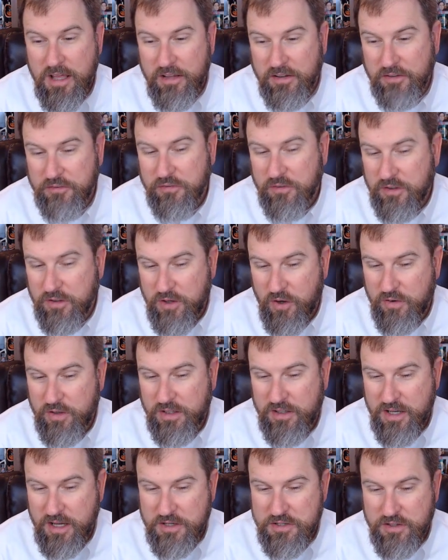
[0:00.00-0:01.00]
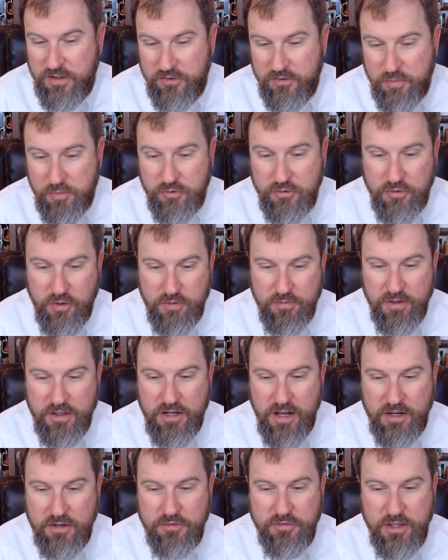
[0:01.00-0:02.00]
This Lincolnian nationalism has served the
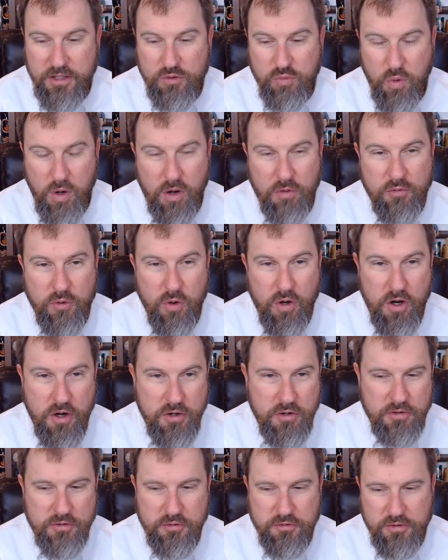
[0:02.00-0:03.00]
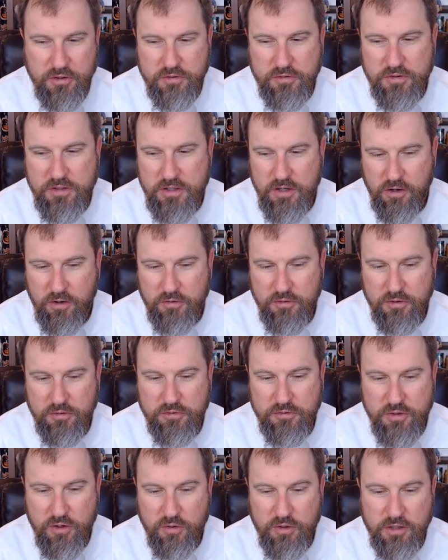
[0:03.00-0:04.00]
United States well for 160 years
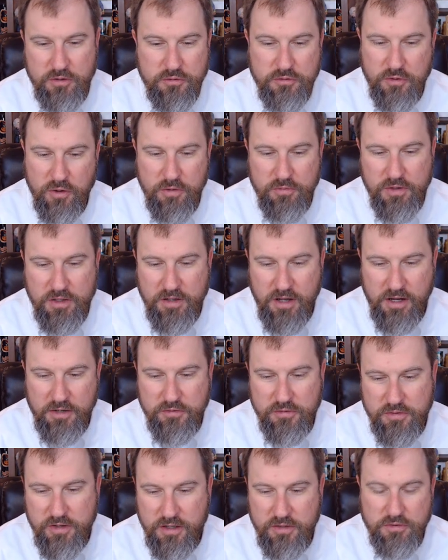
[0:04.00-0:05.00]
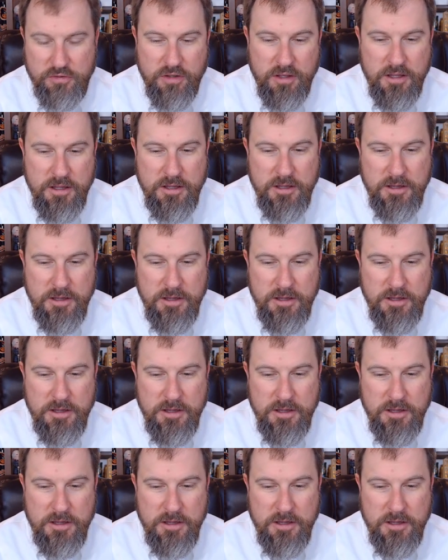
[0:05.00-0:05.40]
and still can serve the United States.